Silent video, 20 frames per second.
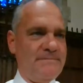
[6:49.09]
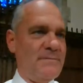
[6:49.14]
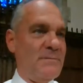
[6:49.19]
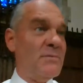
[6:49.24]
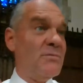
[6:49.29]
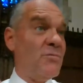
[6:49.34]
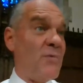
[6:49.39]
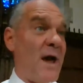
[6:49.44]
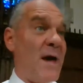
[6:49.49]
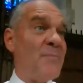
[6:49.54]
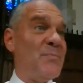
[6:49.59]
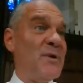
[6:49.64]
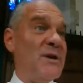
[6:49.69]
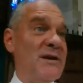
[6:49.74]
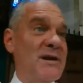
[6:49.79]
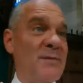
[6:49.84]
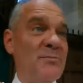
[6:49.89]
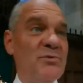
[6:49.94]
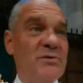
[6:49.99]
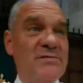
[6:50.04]
rapid
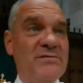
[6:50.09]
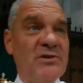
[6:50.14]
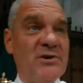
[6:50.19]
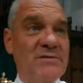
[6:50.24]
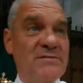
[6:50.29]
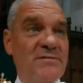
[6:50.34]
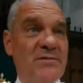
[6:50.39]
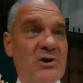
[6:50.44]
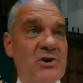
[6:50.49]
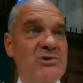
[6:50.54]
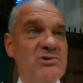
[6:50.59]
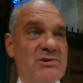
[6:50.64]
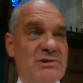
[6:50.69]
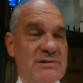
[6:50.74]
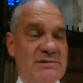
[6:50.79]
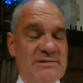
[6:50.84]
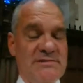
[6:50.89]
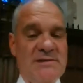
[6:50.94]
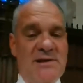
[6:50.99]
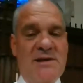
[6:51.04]
number of
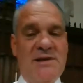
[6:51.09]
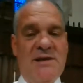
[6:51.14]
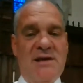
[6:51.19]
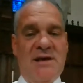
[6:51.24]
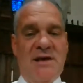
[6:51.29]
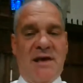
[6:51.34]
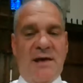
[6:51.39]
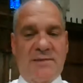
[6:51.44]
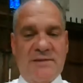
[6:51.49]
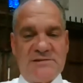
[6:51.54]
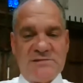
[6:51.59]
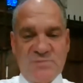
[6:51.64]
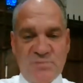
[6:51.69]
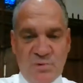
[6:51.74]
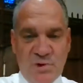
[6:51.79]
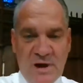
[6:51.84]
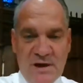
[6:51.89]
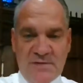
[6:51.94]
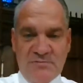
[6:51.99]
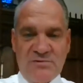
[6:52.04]
conversions and the
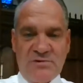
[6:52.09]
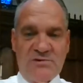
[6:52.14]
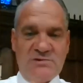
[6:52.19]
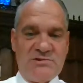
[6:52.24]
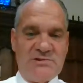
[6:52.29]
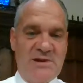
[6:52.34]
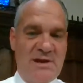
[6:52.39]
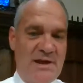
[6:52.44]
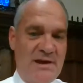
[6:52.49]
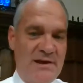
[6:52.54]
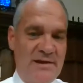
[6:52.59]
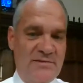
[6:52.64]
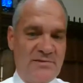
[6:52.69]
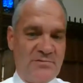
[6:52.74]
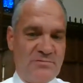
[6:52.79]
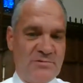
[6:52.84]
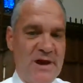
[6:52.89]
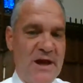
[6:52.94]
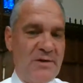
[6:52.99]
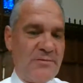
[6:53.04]
spread of Christianity
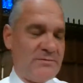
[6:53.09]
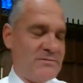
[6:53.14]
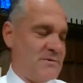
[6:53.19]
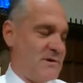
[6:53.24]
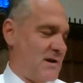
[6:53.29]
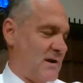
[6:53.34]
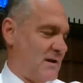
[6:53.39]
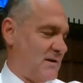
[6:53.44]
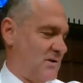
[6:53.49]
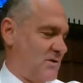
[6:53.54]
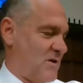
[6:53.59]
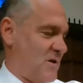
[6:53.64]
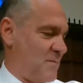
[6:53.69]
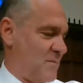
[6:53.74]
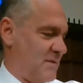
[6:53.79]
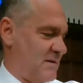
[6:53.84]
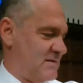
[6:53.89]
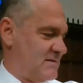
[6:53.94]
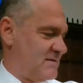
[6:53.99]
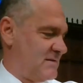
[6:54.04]
throughout
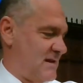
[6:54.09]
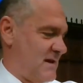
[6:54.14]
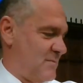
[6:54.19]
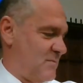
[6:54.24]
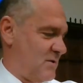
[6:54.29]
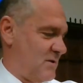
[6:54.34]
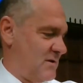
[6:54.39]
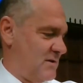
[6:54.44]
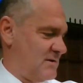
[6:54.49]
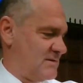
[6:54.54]
Europe this time period.